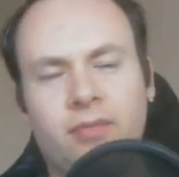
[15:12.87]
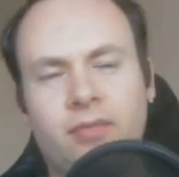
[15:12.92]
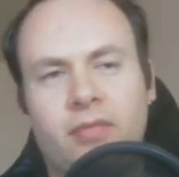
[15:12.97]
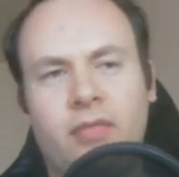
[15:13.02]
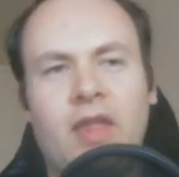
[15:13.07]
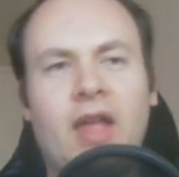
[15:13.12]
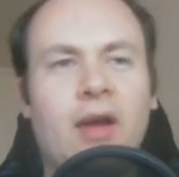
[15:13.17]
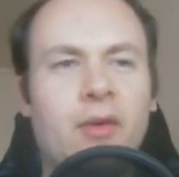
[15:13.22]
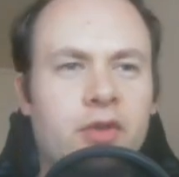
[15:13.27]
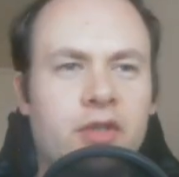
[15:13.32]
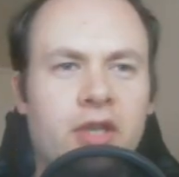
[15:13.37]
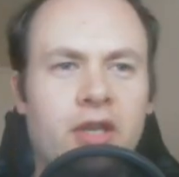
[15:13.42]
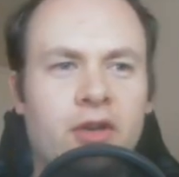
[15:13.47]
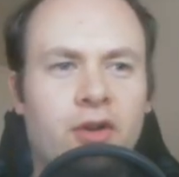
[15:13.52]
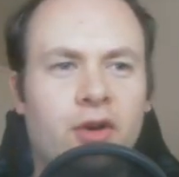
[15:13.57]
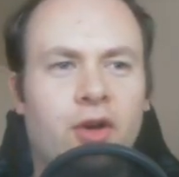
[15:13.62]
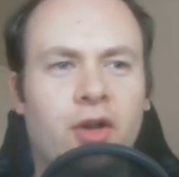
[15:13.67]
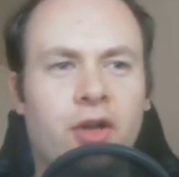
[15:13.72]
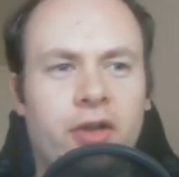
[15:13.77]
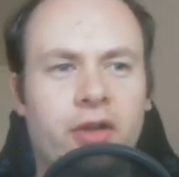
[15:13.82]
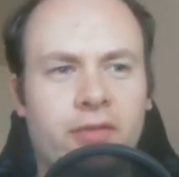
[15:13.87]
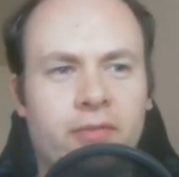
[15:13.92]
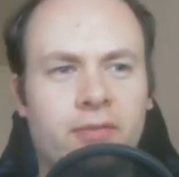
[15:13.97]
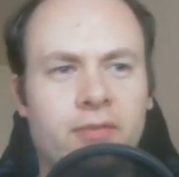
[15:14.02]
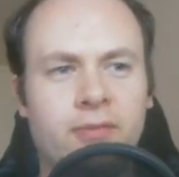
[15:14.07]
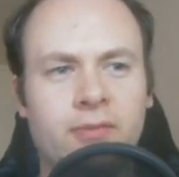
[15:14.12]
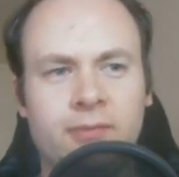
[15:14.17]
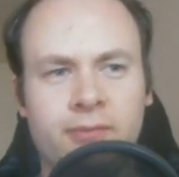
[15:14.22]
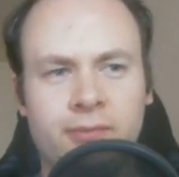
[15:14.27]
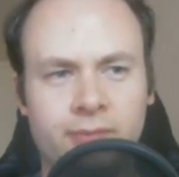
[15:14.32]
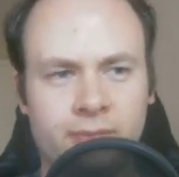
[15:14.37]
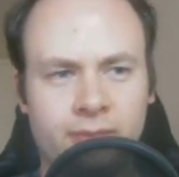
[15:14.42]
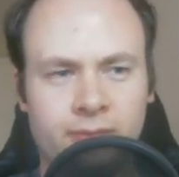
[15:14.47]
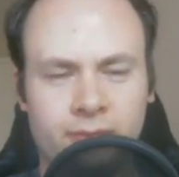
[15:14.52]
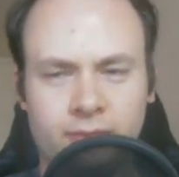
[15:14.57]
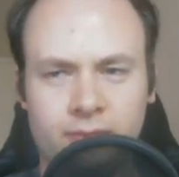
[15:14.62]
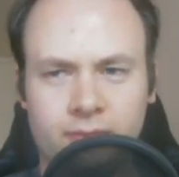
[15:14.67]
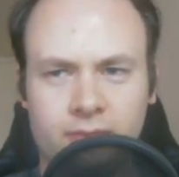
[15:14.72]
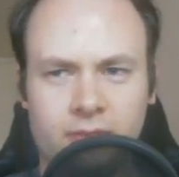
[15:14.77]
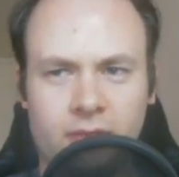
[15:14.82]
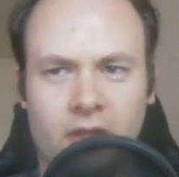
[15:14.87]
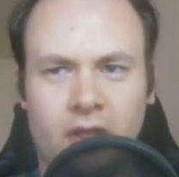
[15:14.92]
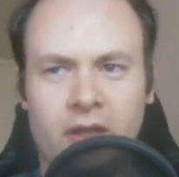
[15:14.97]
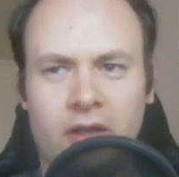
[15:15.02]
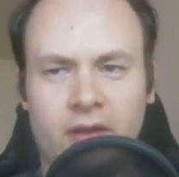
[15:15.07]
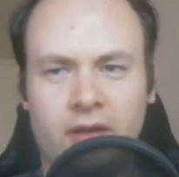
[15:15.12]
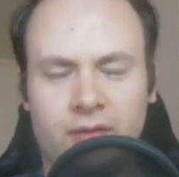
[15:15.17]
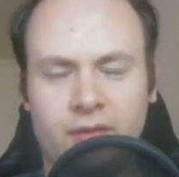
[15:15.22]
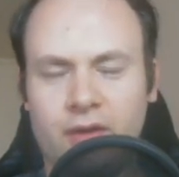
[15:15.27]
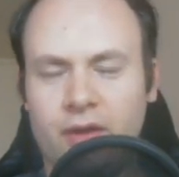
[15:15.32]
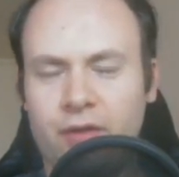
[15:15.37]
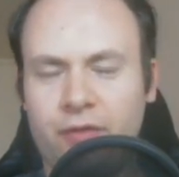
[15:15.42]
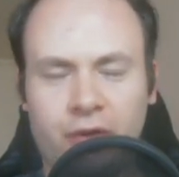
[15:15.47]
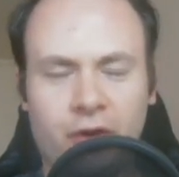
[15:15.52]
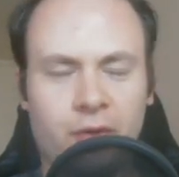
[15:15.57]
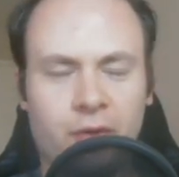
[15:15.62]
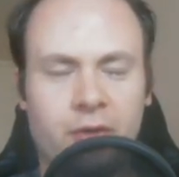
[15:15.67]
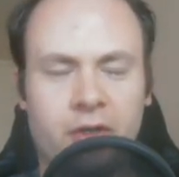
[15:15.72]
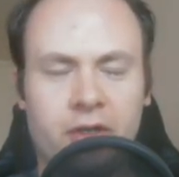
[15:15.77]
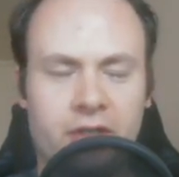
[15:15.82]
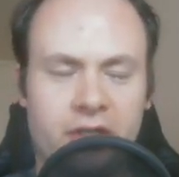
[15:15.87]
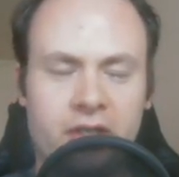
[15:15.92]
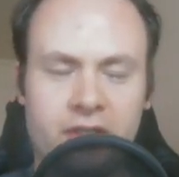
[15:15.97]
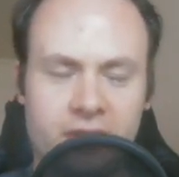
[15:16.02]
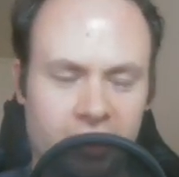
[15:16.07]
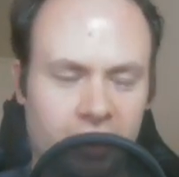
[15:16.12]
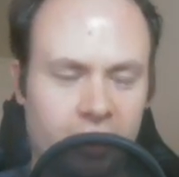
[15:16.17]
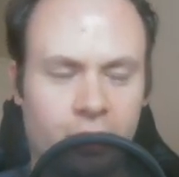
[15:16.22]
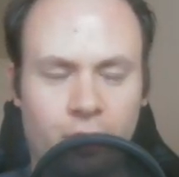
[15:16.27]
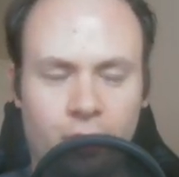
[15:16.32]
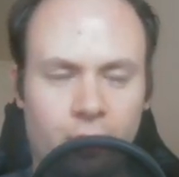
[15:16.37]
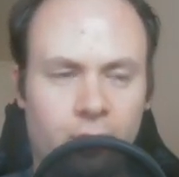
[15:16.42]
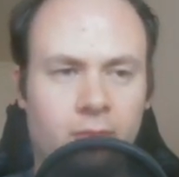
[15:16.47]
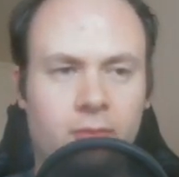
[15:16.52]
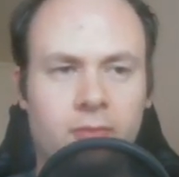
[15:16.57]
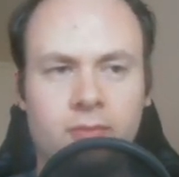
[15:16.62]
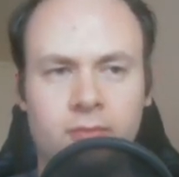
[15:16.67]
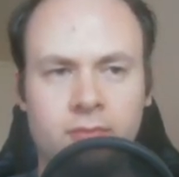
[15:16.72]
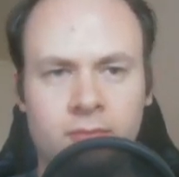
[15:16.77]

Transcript: That was hit on in a fair bit of detail